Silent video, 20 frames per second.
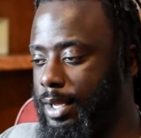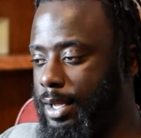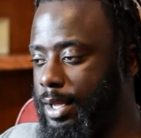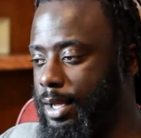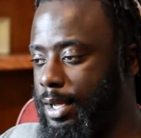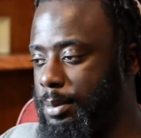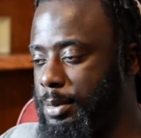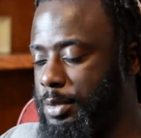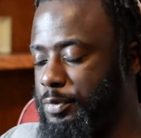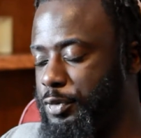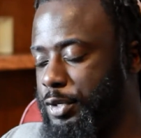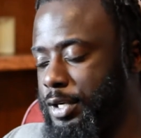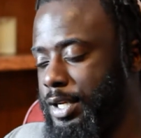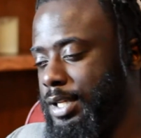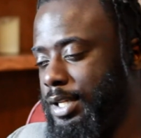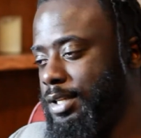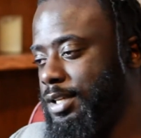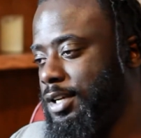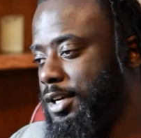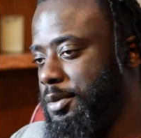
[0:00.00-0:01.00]
And for
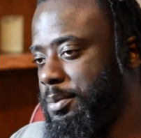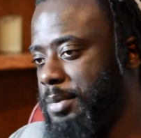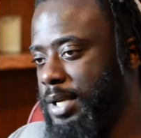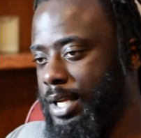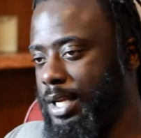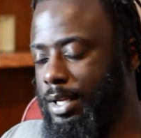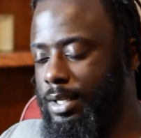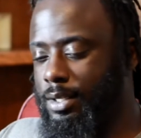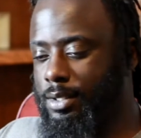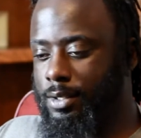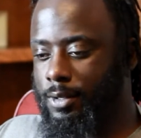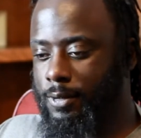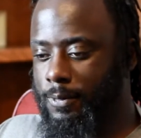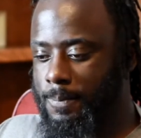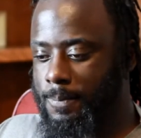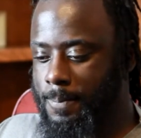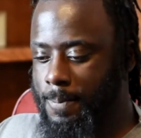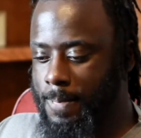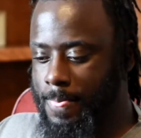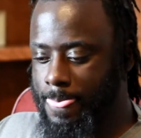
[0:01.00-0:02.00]
any young man,
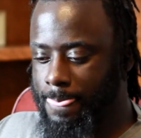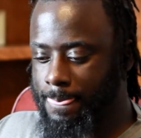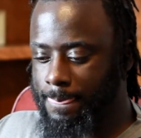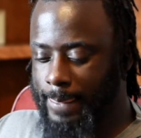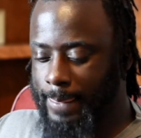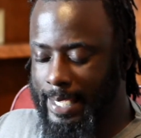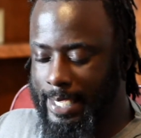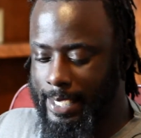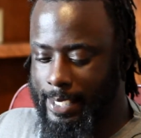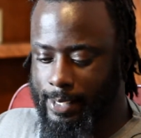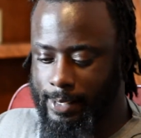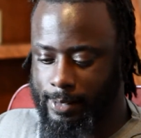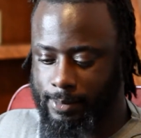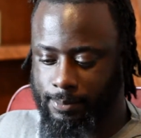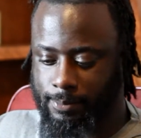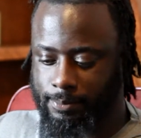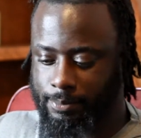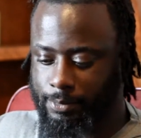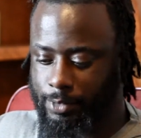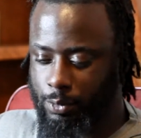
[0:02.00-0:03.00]

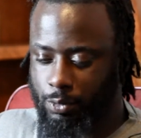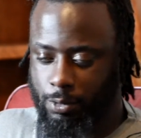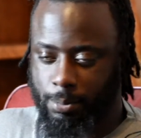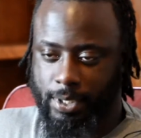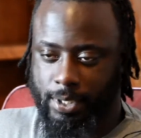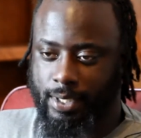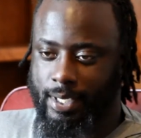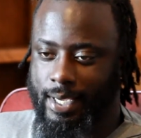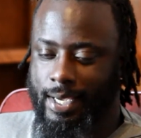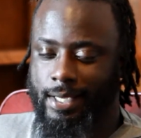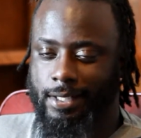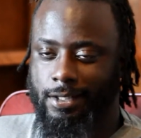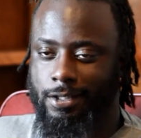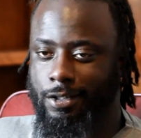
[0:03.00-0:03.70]
You would be lying